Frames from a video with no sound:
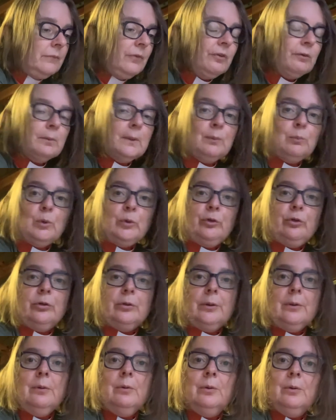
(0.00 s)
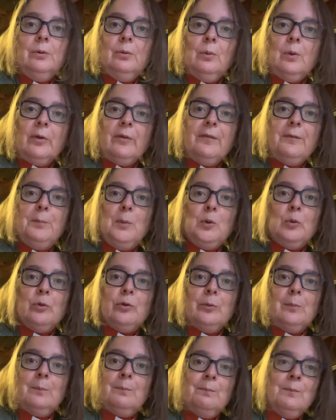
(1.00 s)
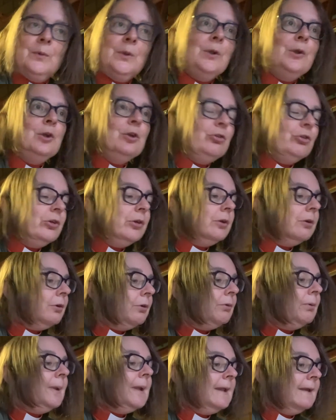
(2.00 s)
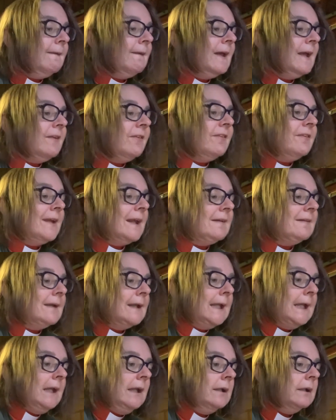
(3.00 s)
So I wonder what spoke to you in that setting.